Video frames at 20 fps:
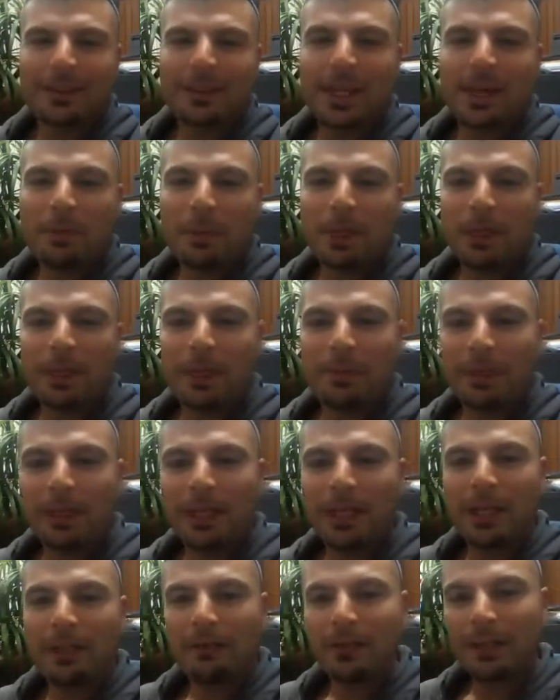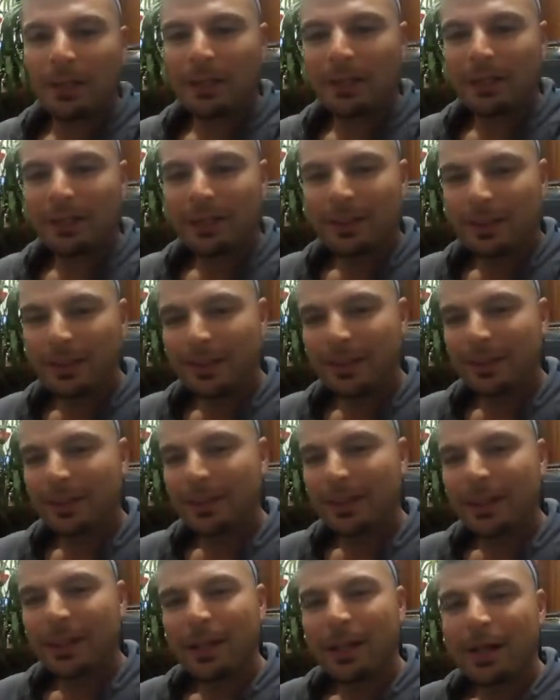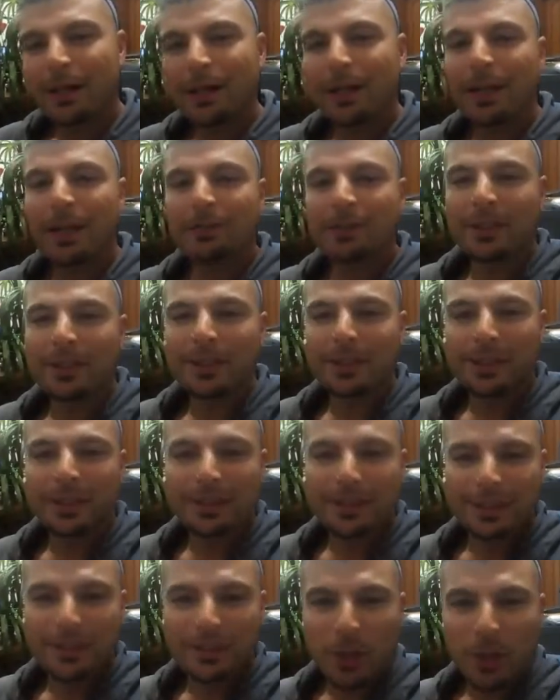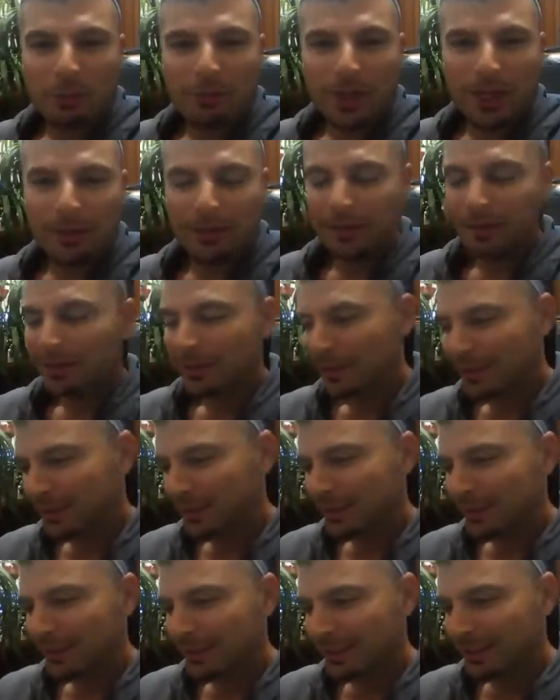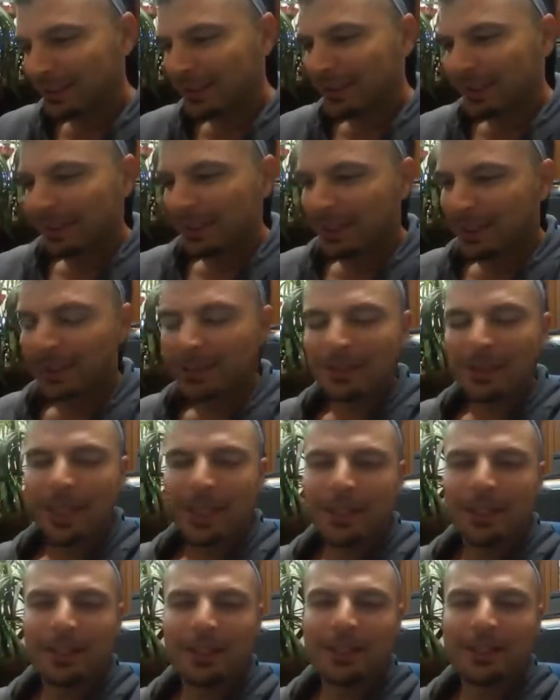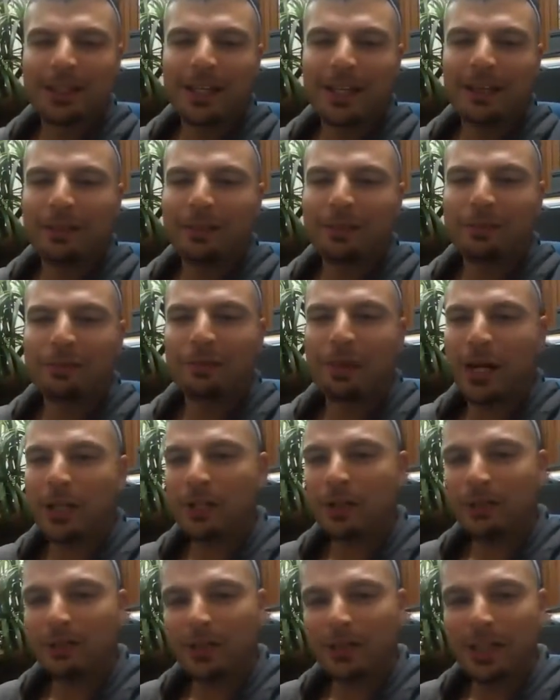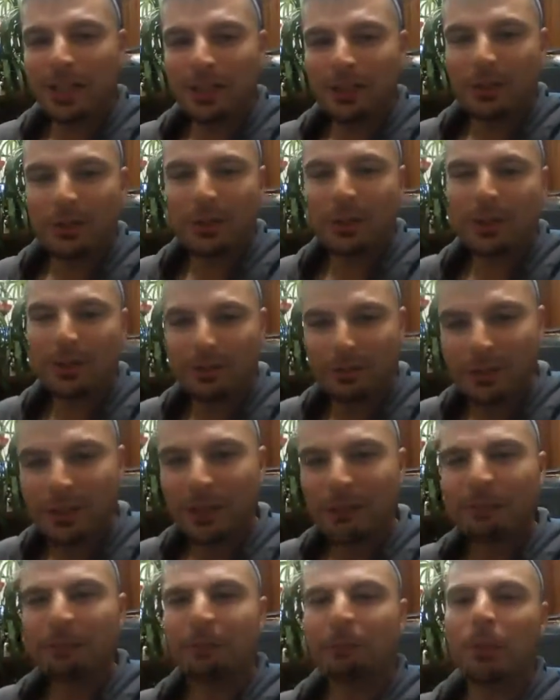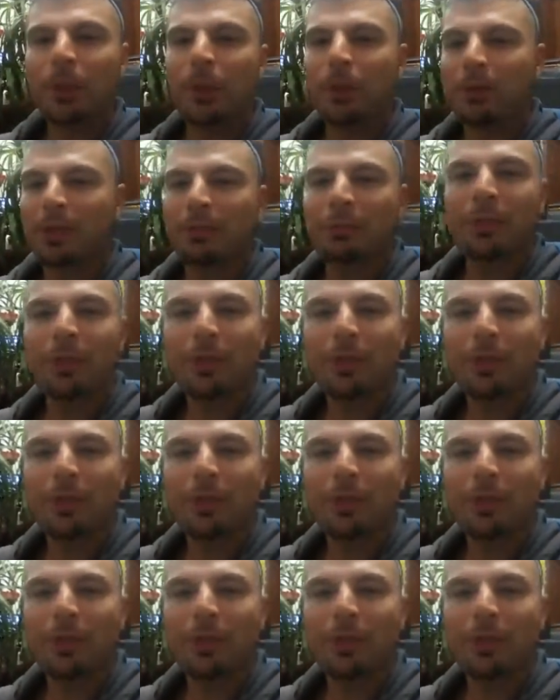Now I'm gonna have to delete this scope now. There's like a fraction of a second shot of some blurry